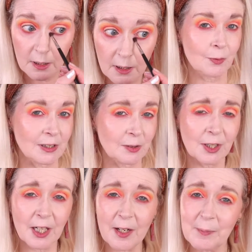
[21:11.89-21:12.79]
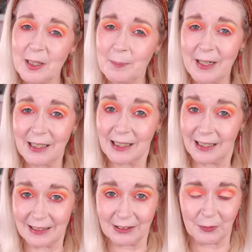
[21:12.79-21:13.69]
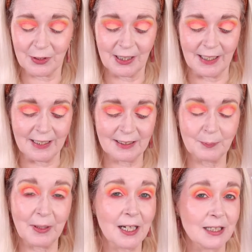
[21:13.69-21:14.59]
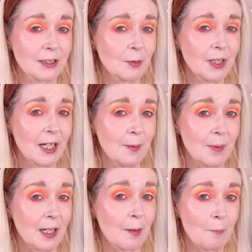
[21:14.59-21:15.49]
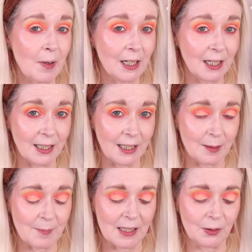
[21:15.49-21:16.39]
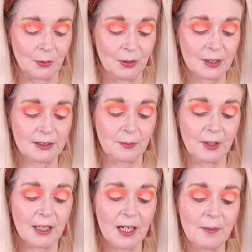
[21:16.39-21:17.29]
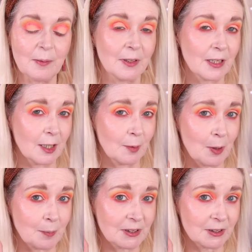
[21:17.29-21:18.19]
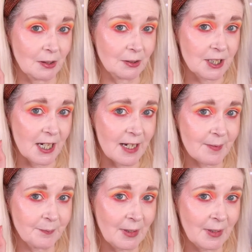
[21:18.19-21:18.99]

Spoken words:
Right, so I'm going to go in with a bit of glitz on the lids because I don't want to keep it completely a matte look. So I'm going to go in with Colourpop Solitaire.